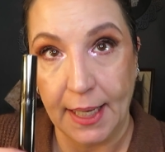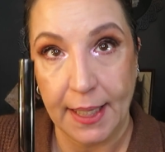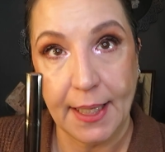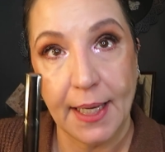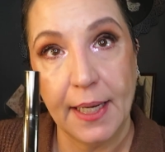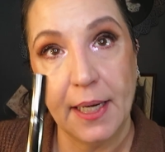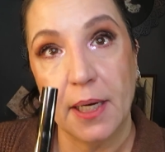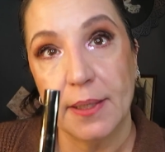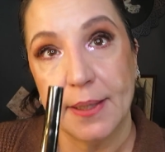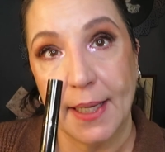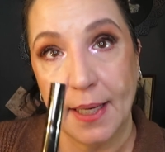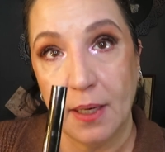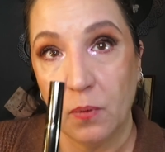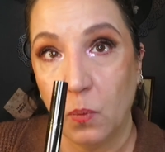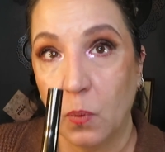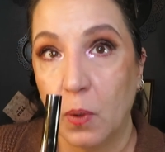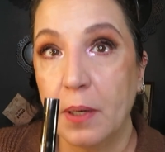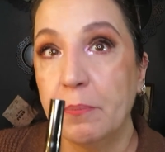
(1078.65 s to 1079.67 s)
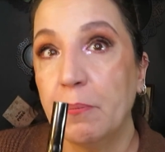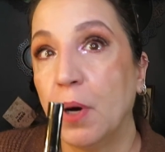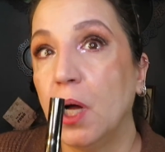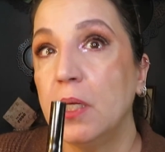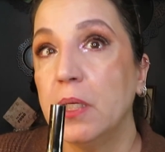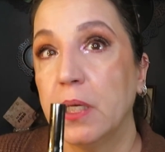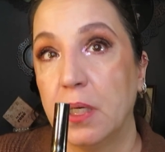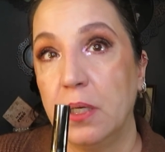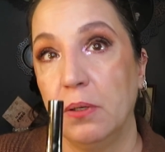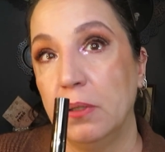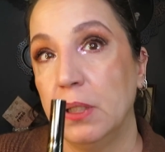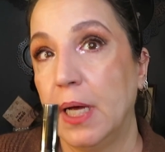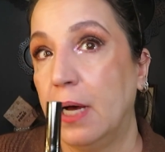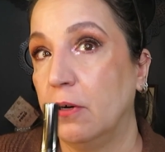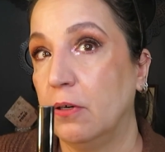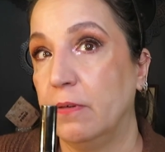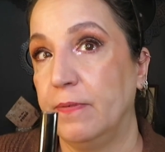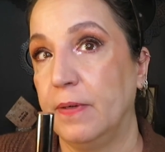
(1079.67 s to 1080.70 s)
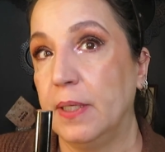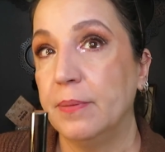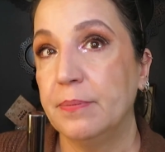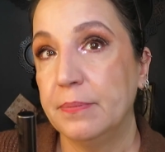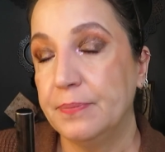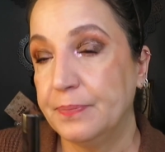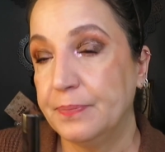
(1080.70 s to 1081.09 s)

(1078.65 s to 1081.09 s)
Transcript: I cannot get one molecule out of it.